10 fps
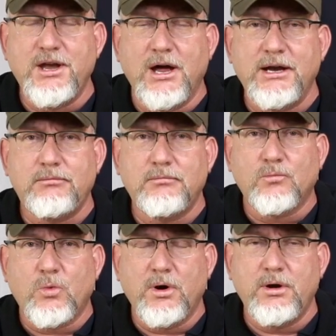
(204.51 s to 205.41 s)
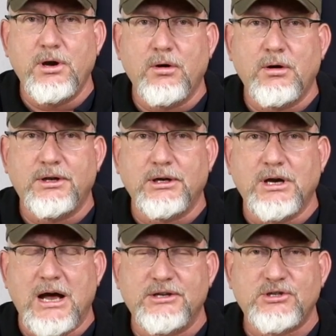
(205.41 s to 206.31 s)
We're here at the Geissele